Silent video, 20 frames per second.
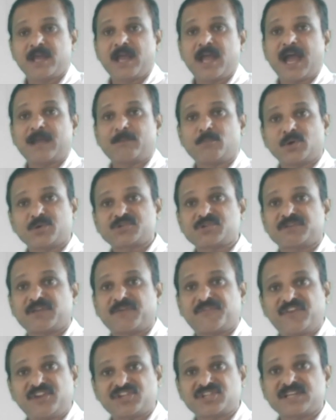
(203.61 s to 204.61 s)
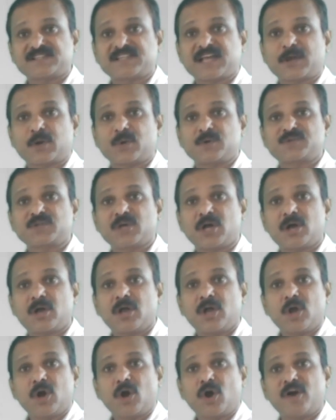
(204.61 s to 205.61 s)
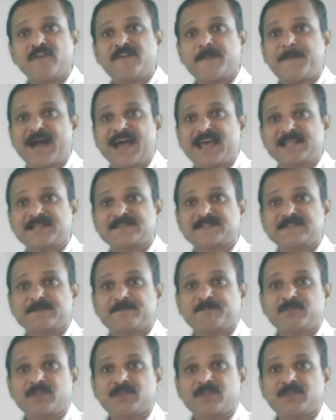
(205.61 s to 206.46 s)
And most of the fishes are also oviparous.